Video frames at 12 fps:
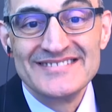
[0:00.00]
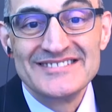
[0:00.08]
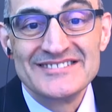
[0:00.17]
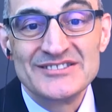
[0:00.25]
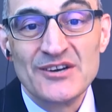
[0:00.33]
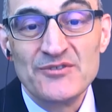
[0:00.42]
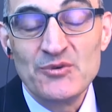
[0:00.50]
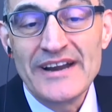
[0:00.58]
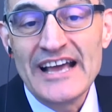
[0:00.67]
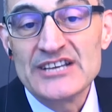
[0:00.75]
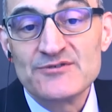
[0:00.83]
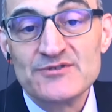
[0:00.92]
So if you want
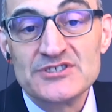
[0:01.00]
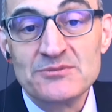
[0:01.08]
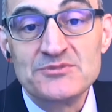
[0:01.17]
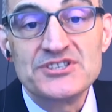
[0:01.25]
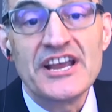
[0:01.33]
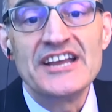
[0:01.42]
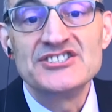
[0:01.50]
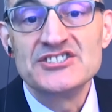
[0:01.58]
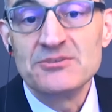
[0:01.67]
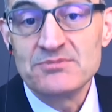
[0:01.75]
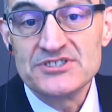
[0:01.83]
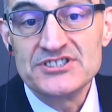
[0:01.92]
to ask for some change in
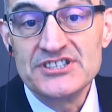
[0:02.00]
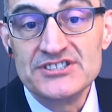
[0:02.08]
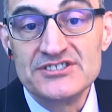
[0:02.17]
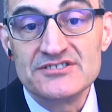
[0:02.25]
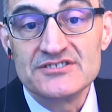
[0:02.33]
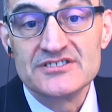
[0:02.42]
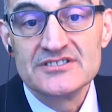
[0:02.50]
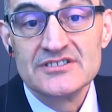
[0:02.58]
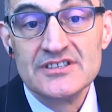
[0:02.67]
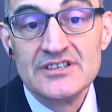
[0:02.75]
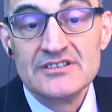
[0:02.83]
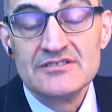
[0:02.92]
the procedures,
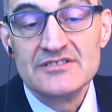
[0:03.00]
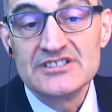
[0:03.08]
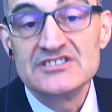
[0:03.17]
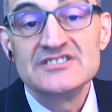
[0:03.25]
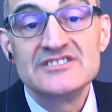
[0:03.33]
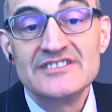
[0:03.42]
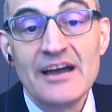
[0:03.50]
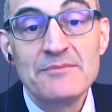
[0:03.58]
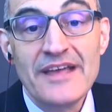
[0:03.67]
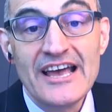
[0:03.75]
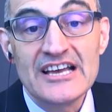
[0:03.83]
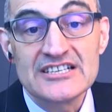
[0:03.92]
this is the time
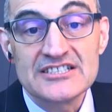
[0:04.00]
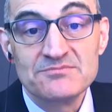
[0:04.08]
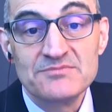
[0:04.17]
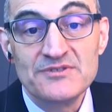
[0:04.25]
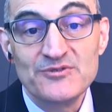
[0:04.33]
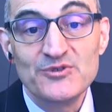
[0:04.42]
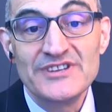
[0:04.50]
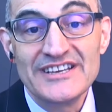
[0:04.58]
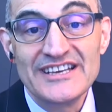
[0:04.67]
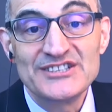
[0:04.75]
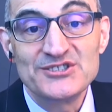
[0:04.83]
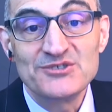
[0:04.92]
to ask before they
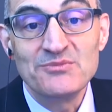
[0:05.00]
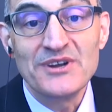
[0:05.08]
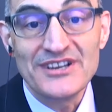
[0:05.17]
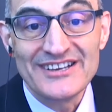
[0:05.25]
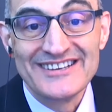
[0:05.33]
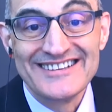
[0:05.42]
get your money.